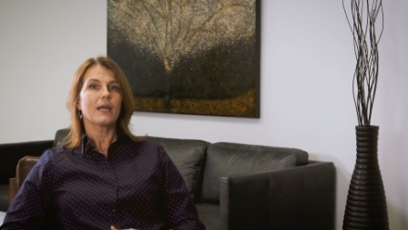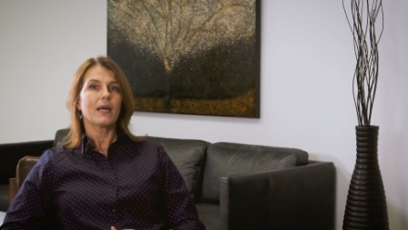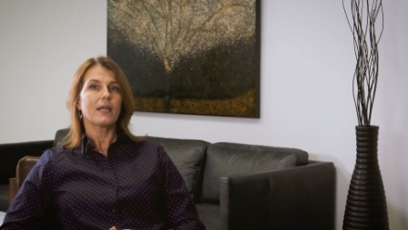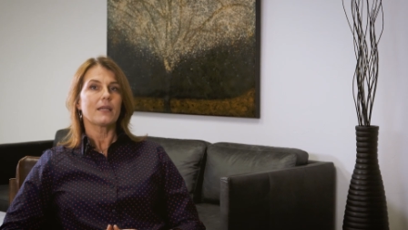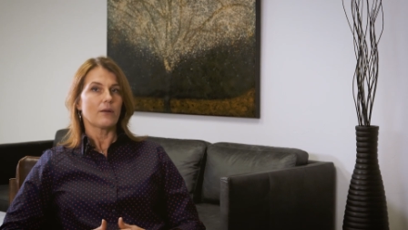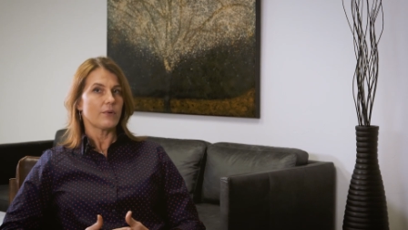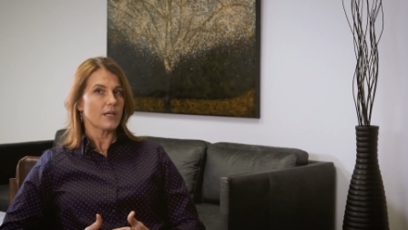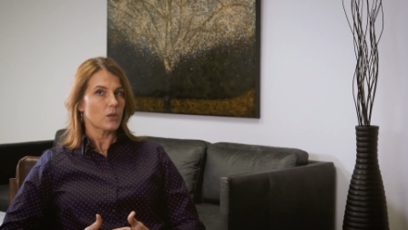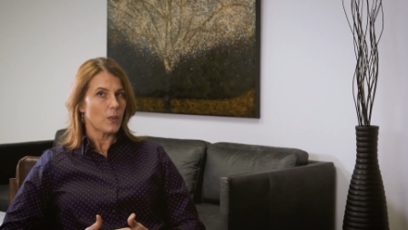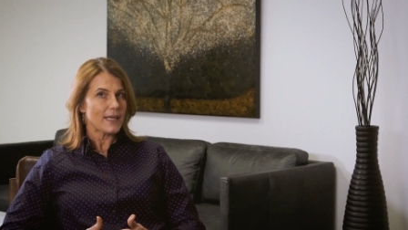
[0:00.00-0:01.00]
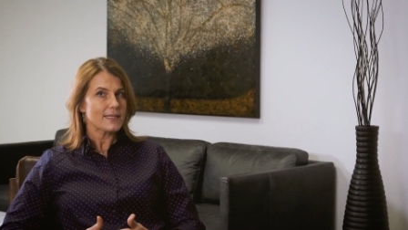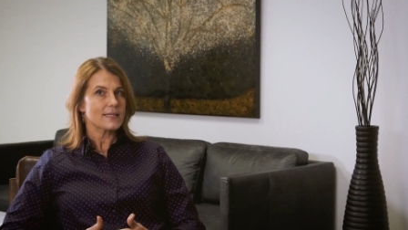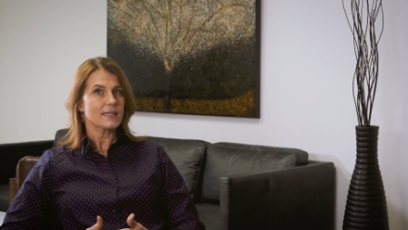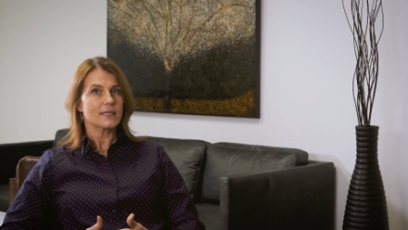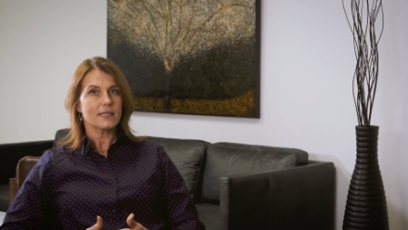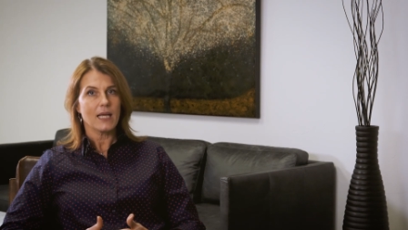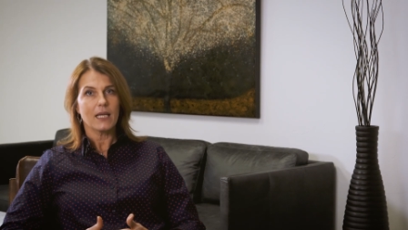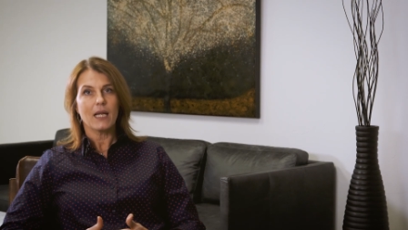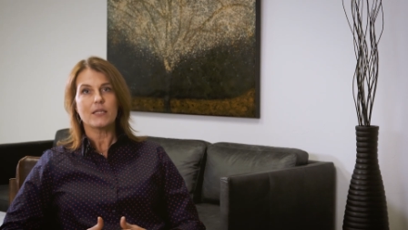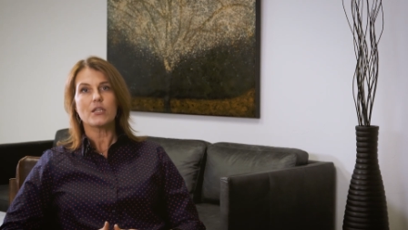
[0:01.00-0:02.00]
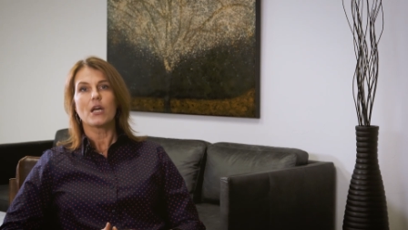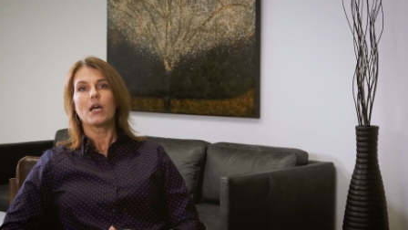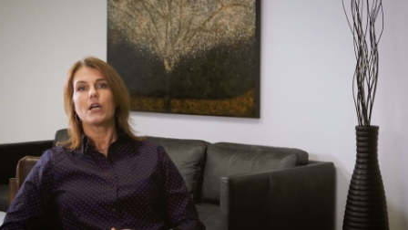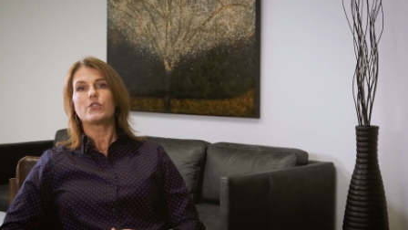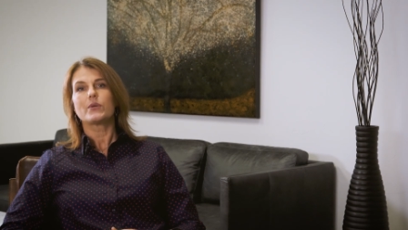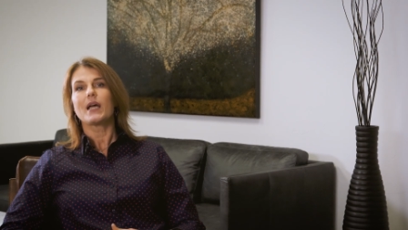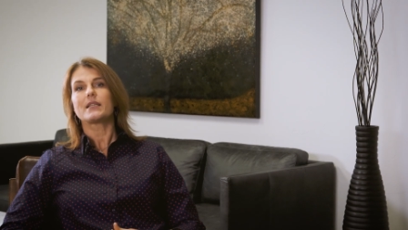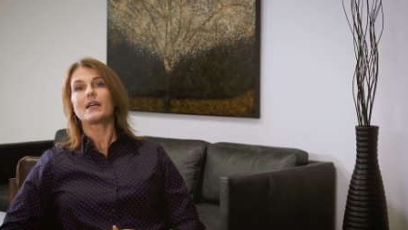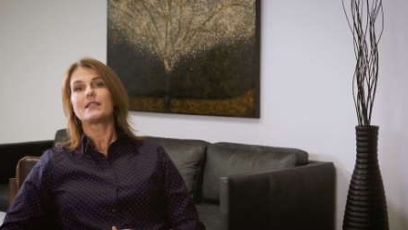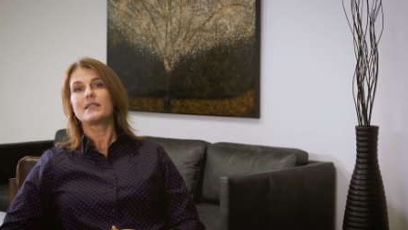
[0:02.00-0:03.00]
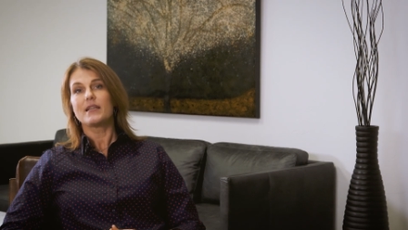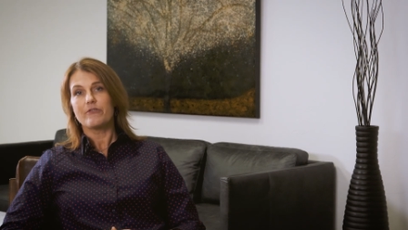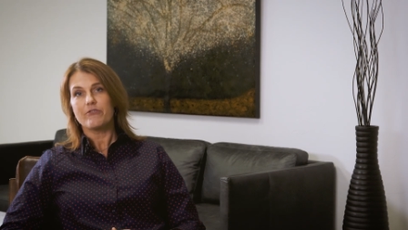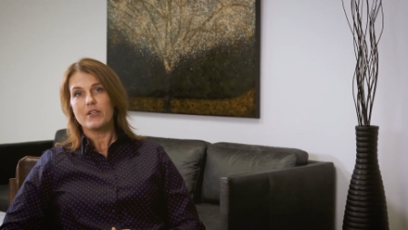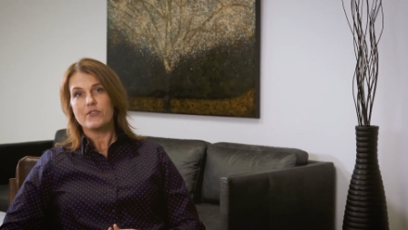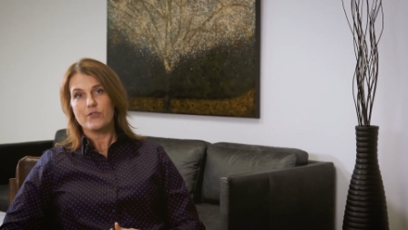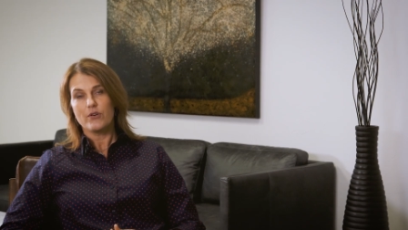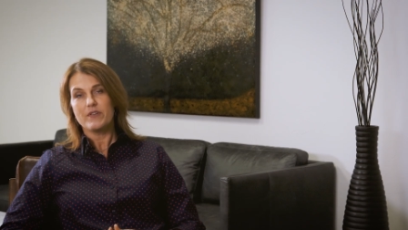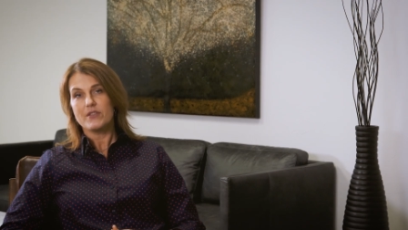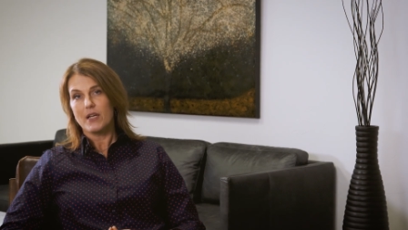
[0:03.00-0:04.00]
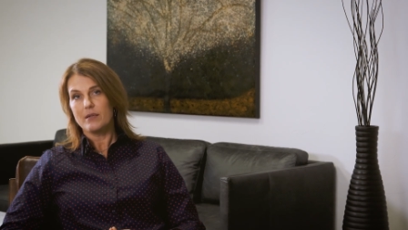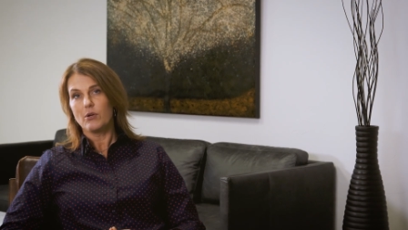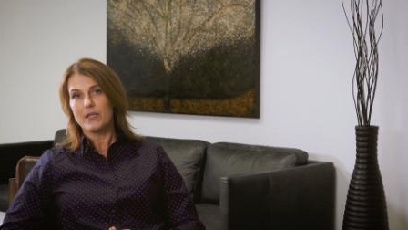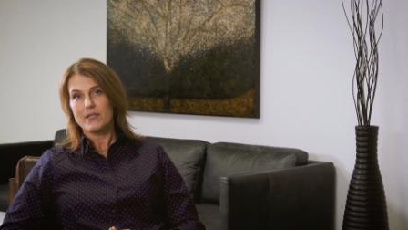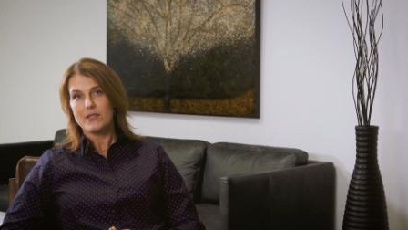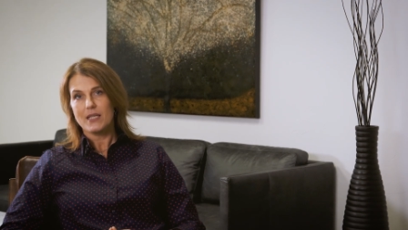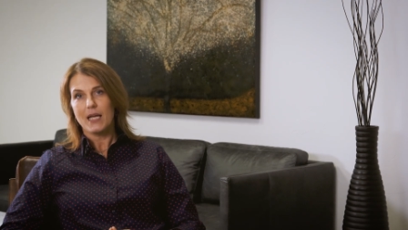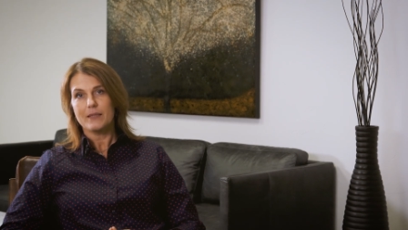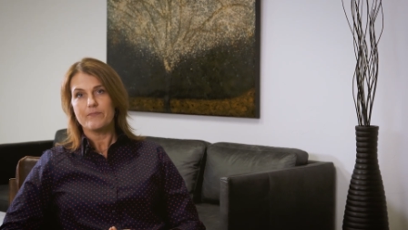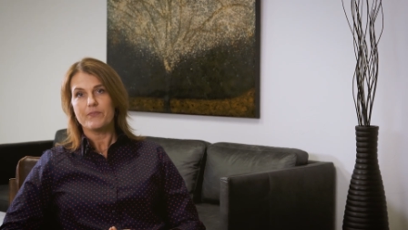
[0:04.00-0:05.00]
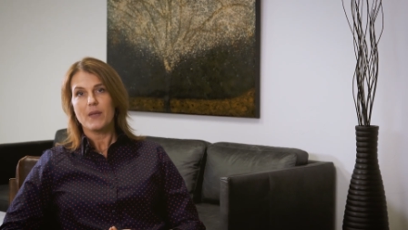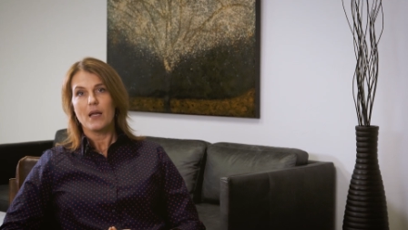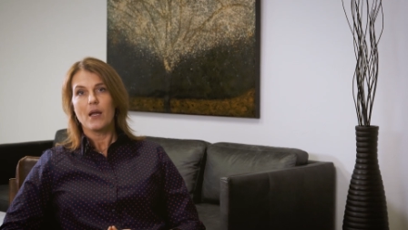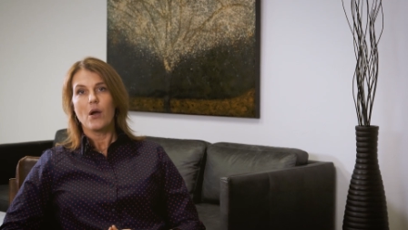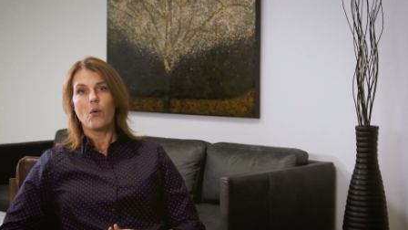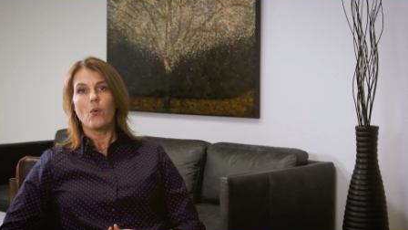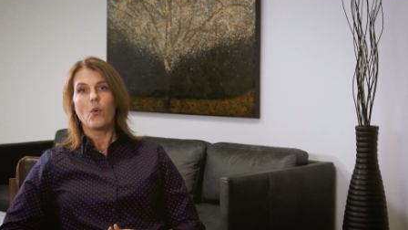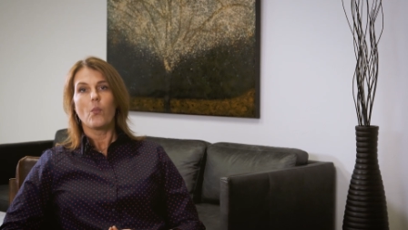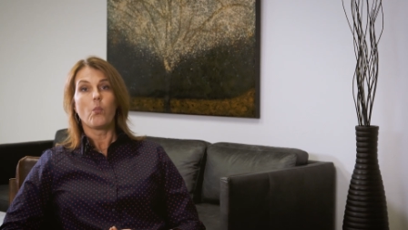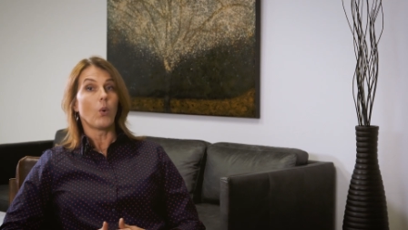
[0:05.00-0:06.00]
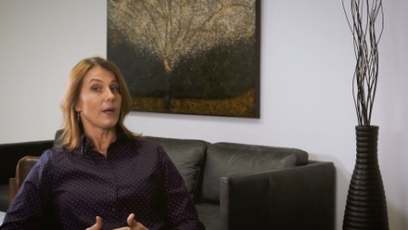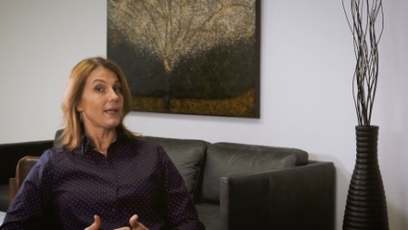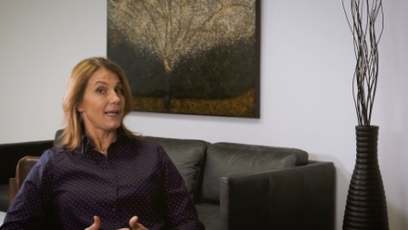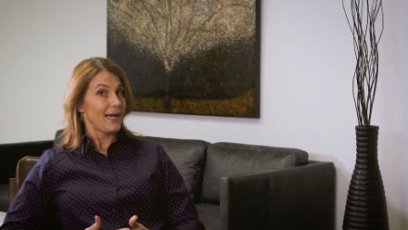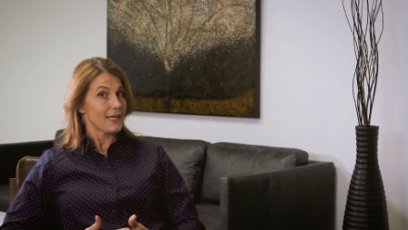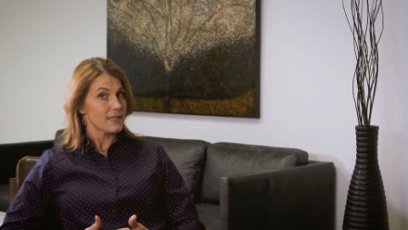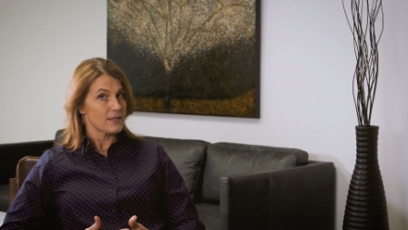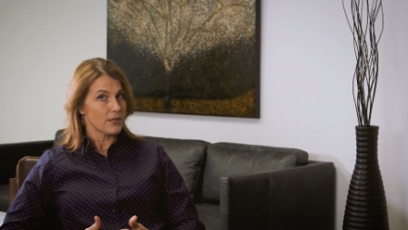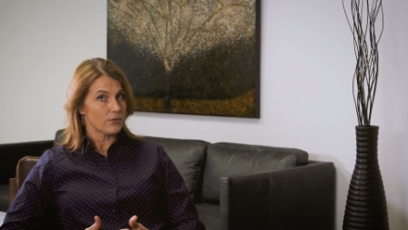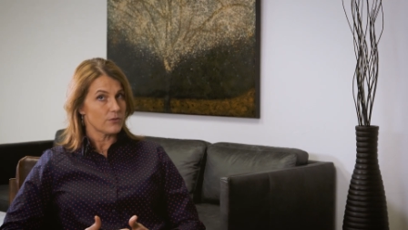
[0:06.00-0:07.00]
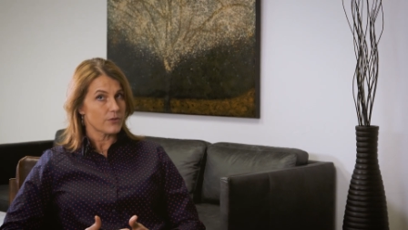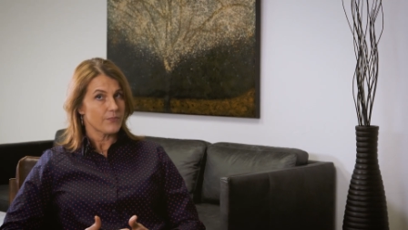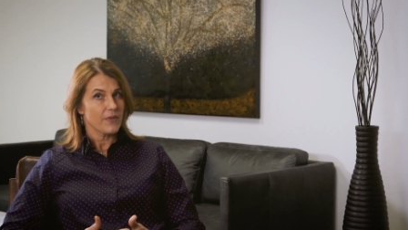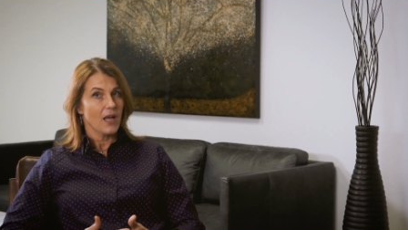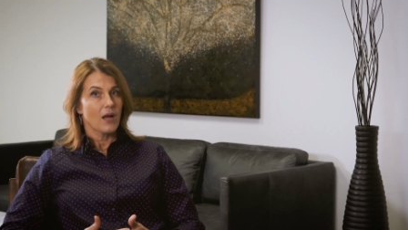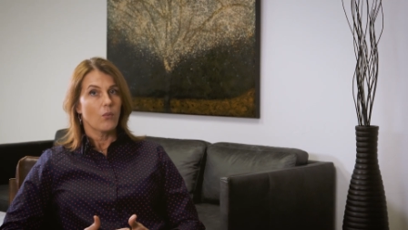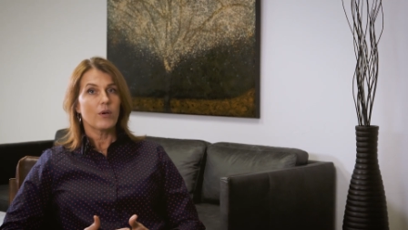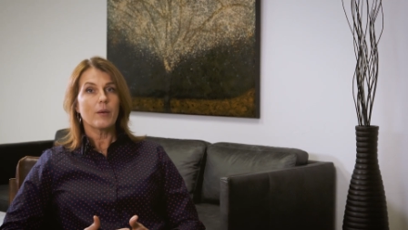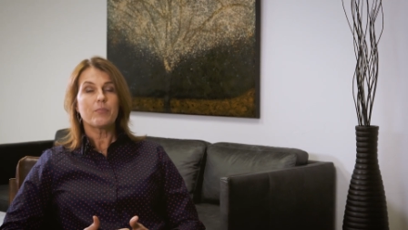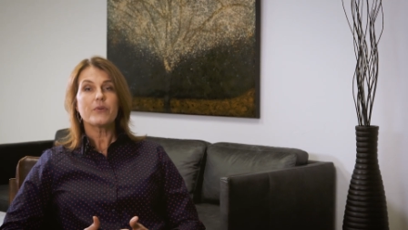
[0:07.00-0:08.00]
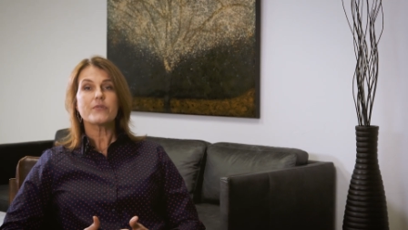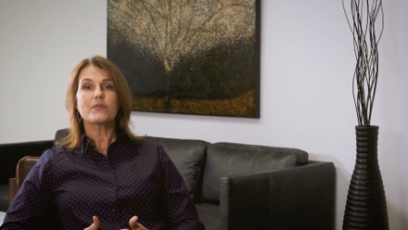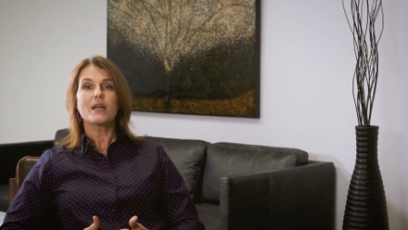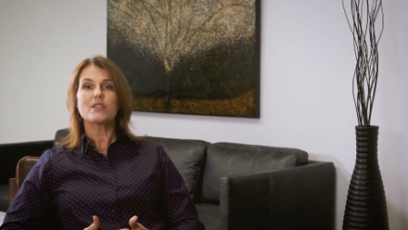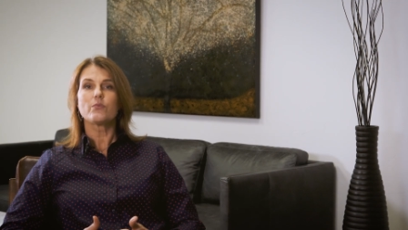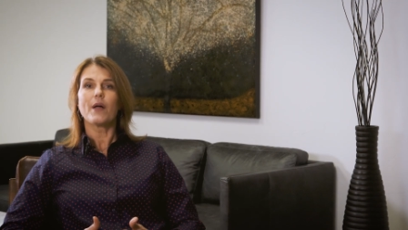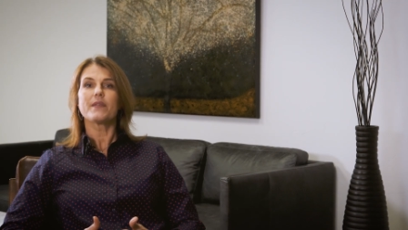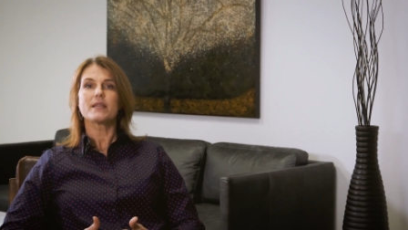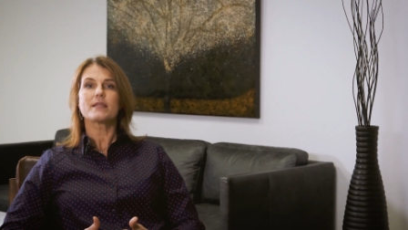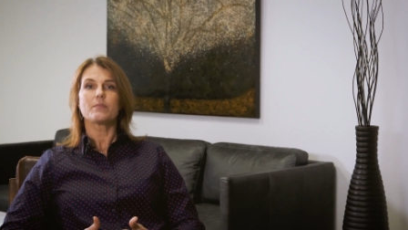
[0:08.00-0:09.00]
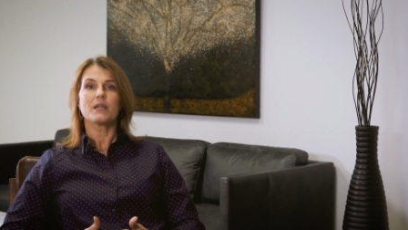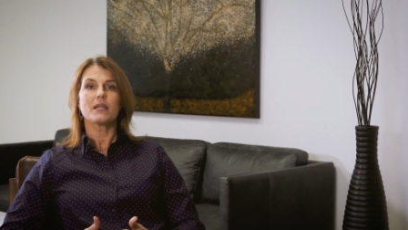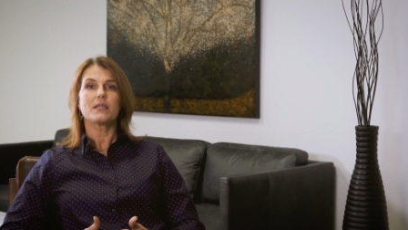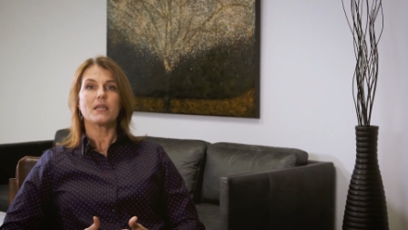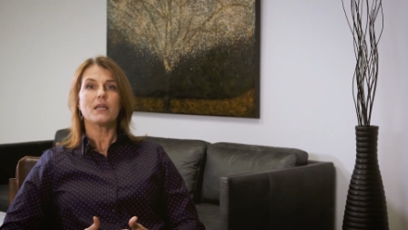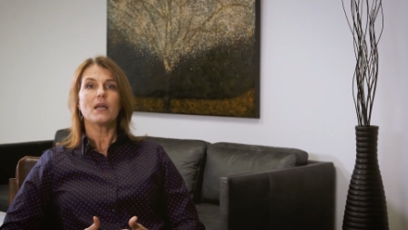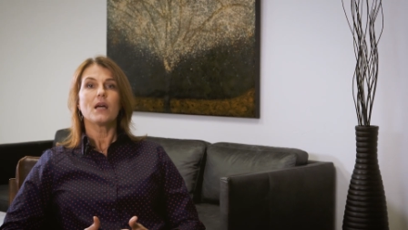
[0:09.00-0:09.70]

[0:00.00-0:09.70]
can request the tenant to get a different service animal instead. One last note. When a person has one disability,